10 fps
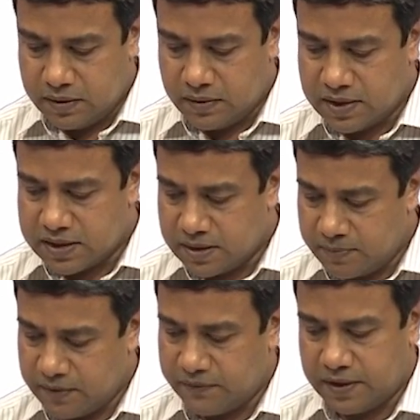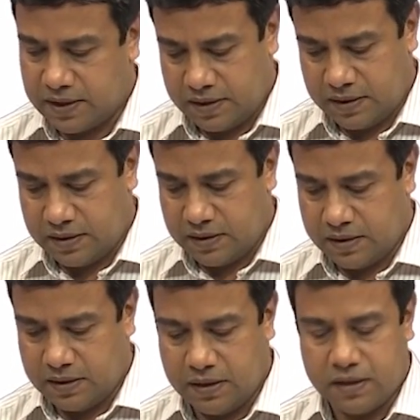You can simplify
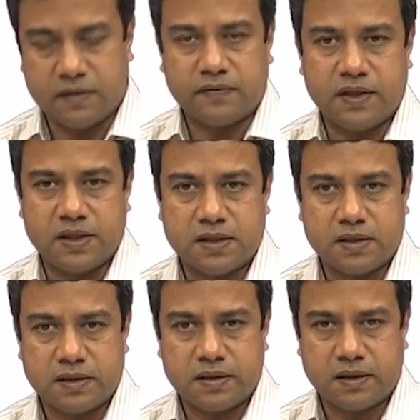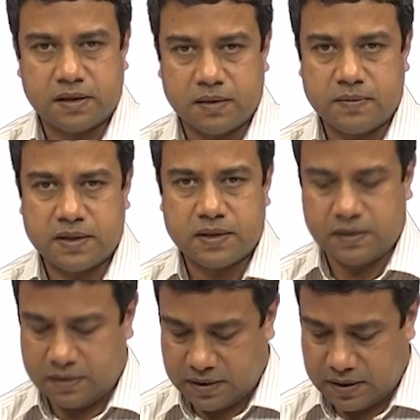each of these terms.
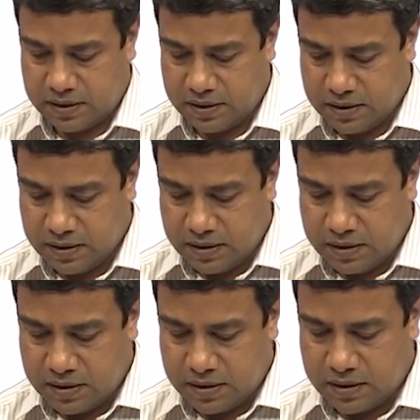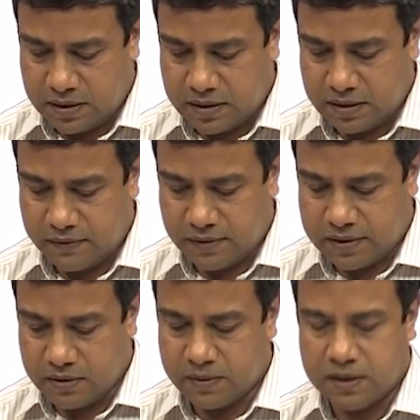Okay. If you
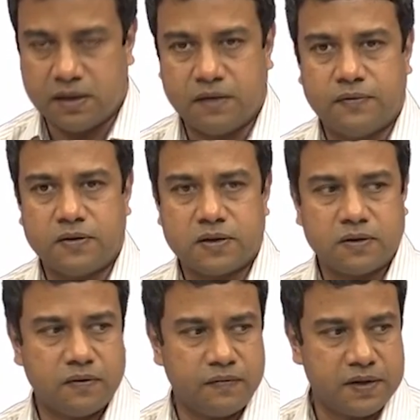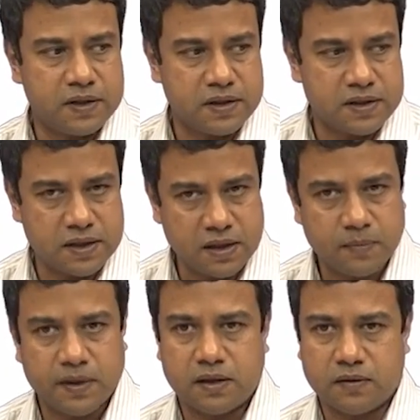assume that the diffusion coefficient is
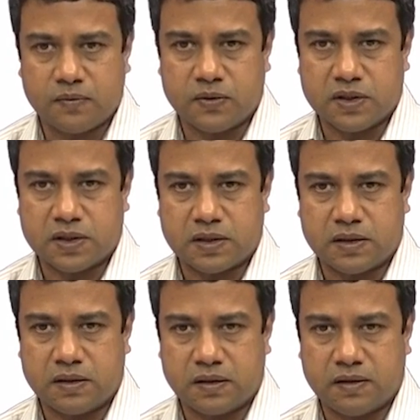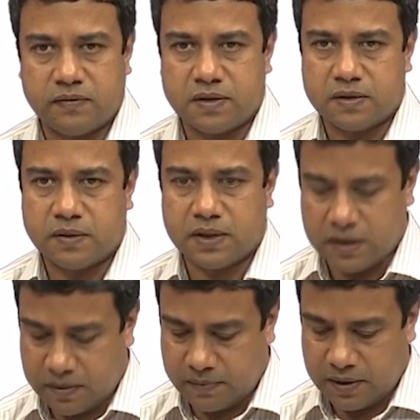independent of position, okay, if you assume that
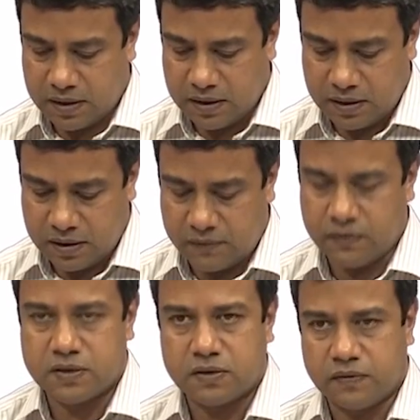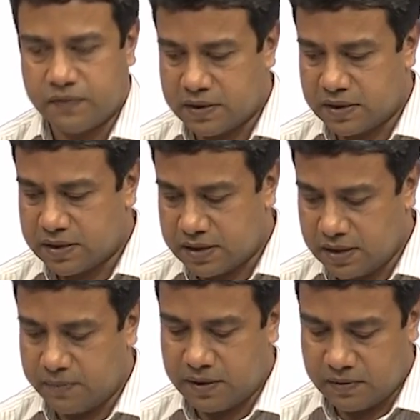the diffusion coefficient is
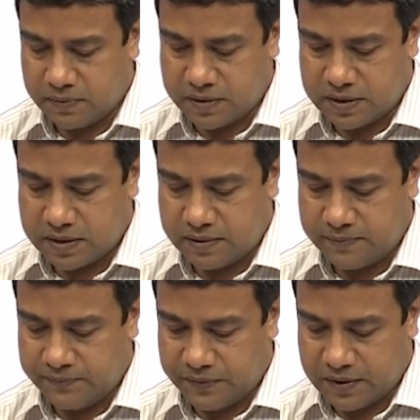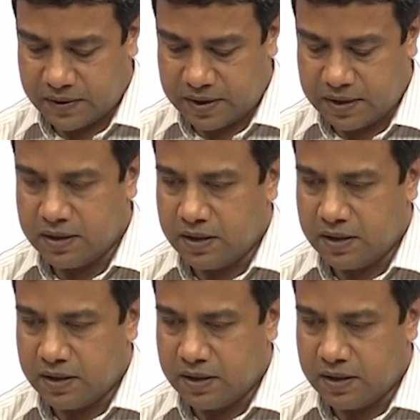independent of position, okay.